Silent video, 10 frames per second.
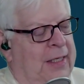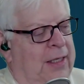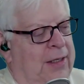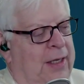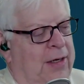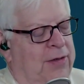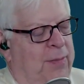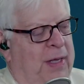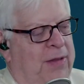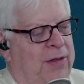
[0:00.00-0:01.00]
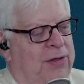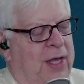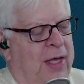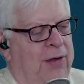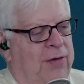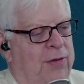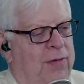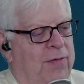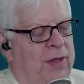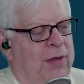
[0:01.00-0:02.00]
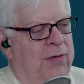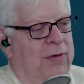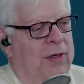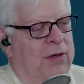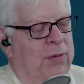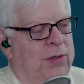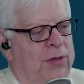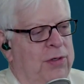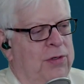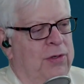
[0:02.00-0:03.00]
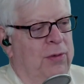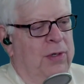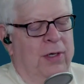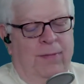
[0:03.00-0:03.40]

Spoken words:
Tell us about this case of this Christian student.